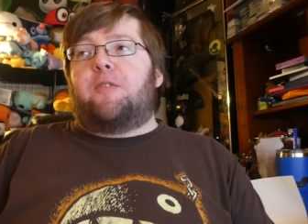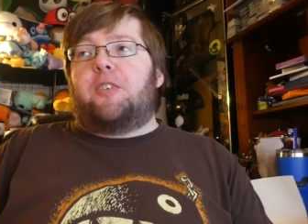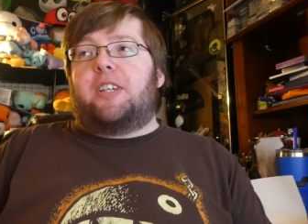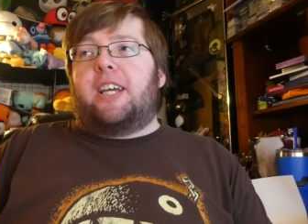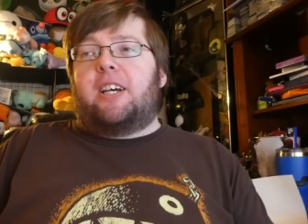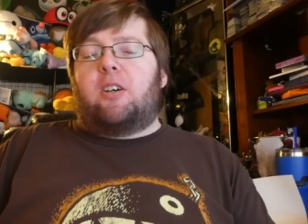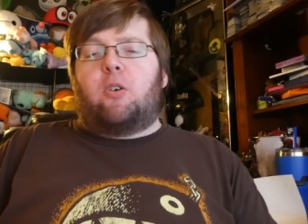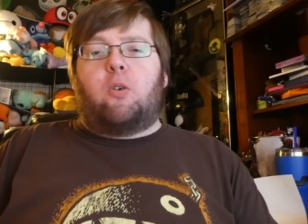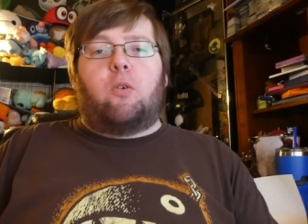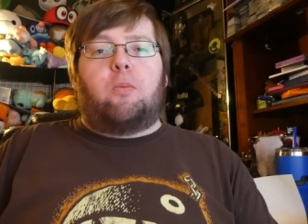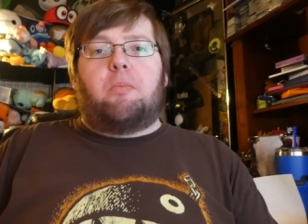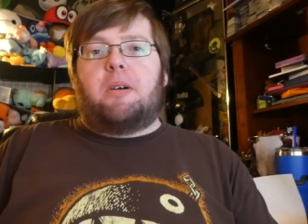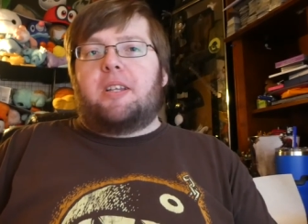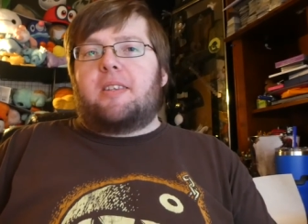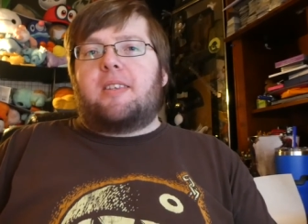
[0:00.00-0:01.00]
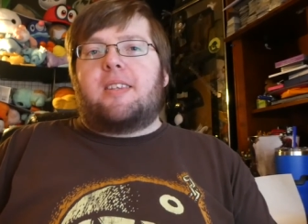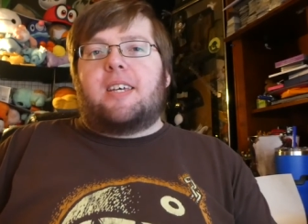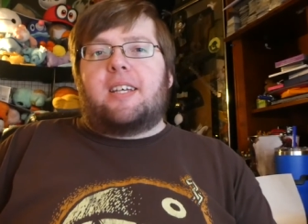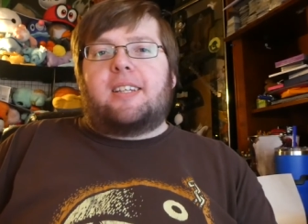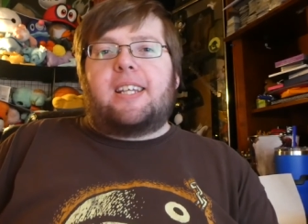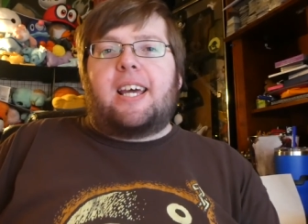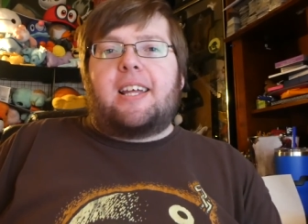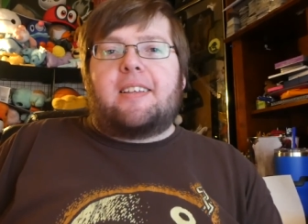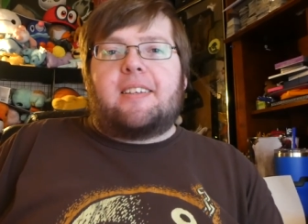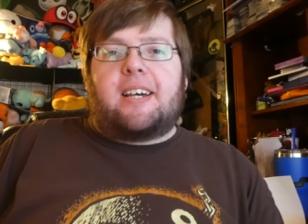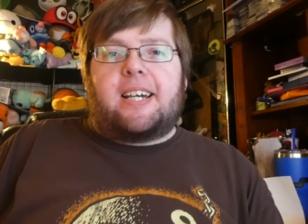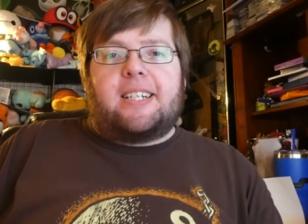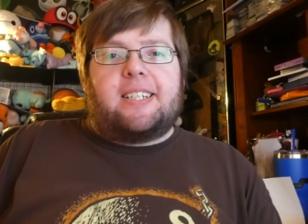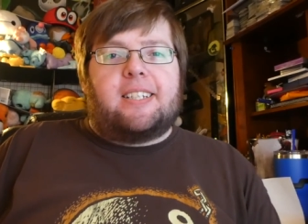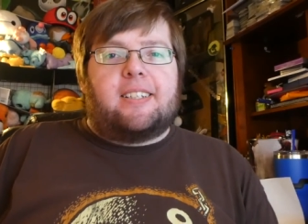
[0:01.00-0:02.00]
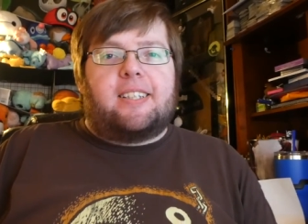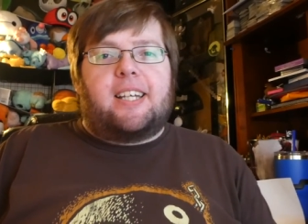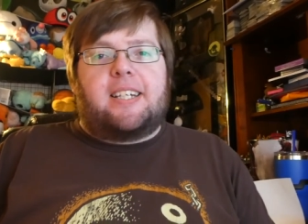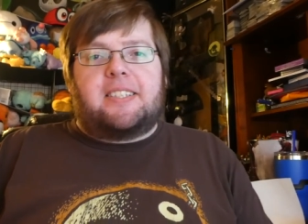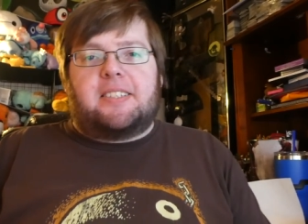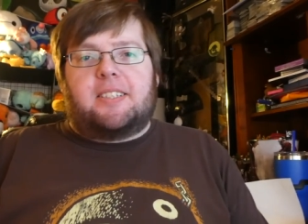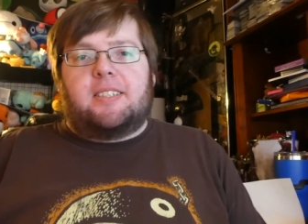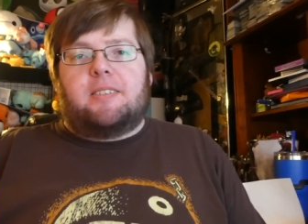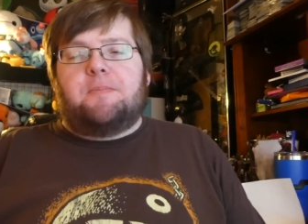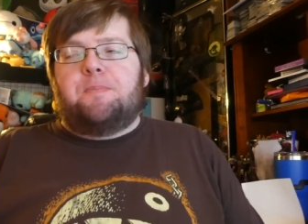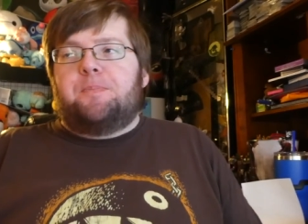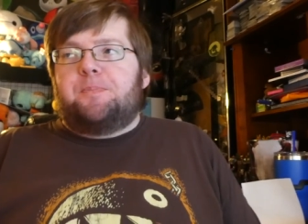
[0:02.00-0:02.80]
for that whole month that that idea lasted,